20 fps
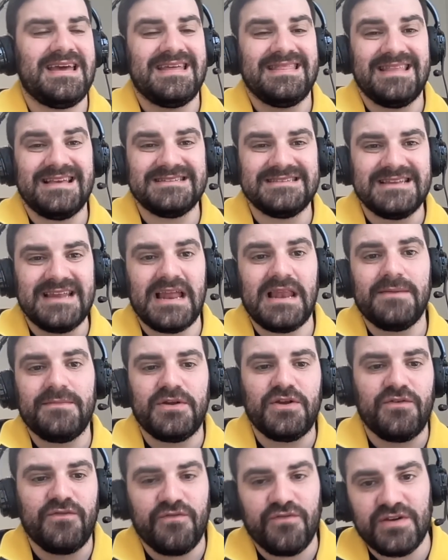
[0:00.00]
There's an
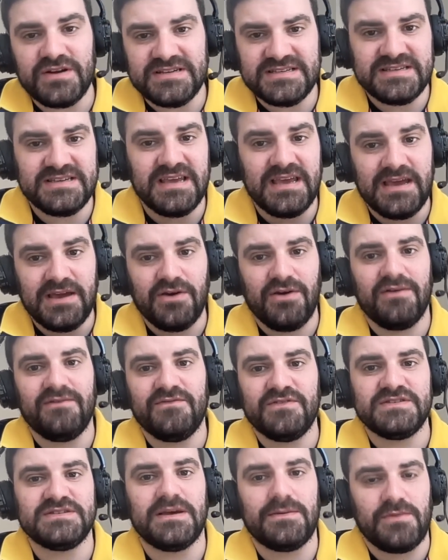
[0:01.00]
element of risk in going
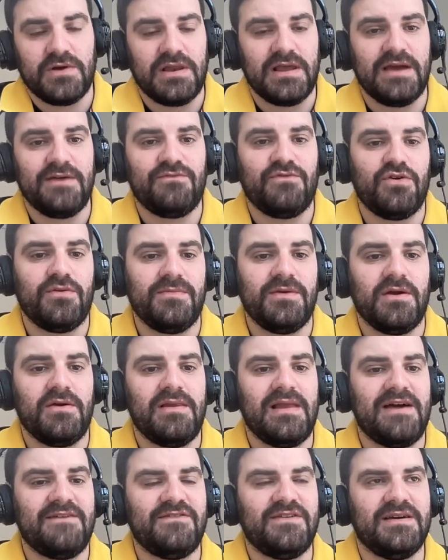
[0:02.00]
for someone like Romeo
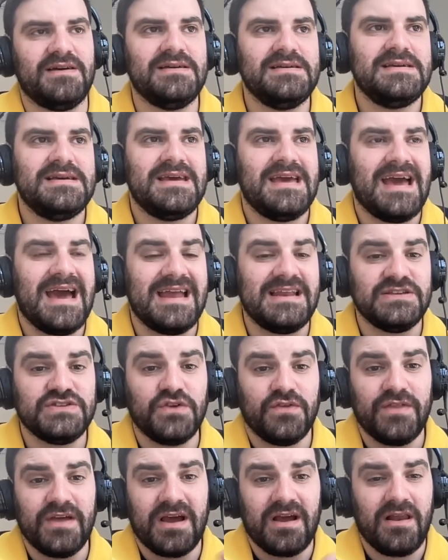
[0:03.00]
Lavia, and it's
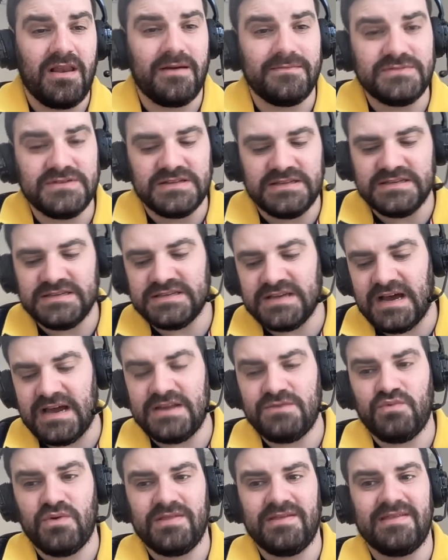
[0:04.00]
on the club to
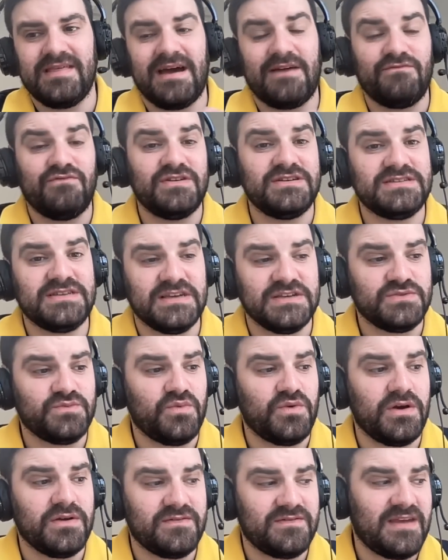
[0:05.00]
decide whether that risk is
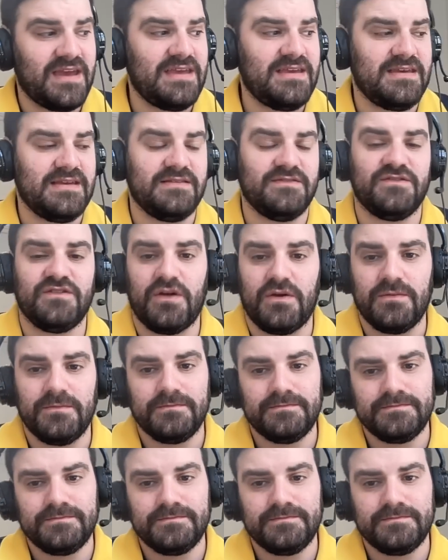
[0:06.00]
worth taking. So,